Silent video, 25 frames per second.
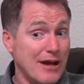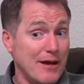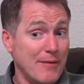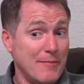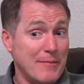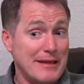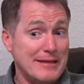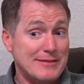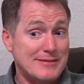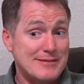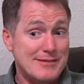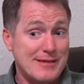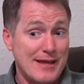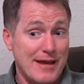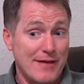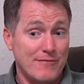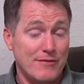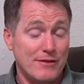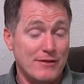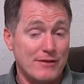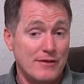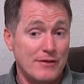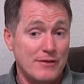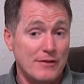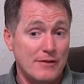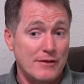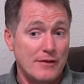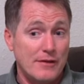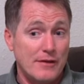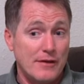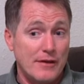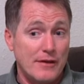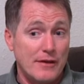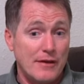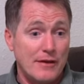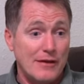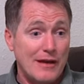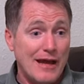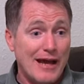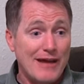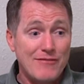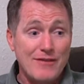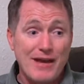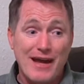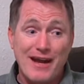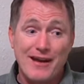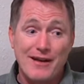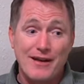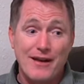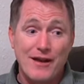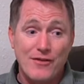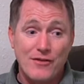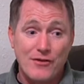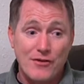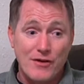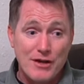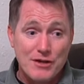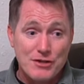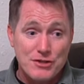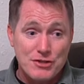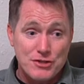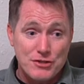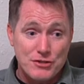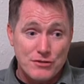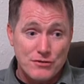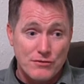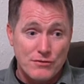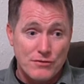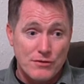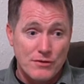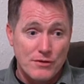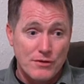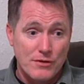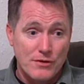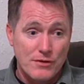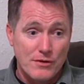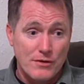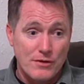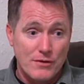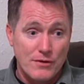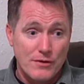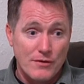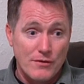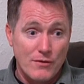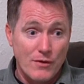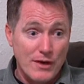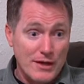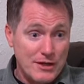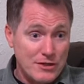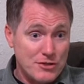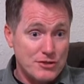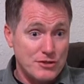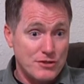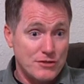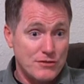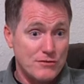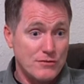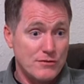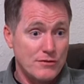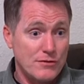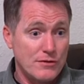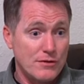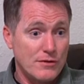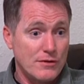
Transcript: come at 7, now I've got another issue. What issue?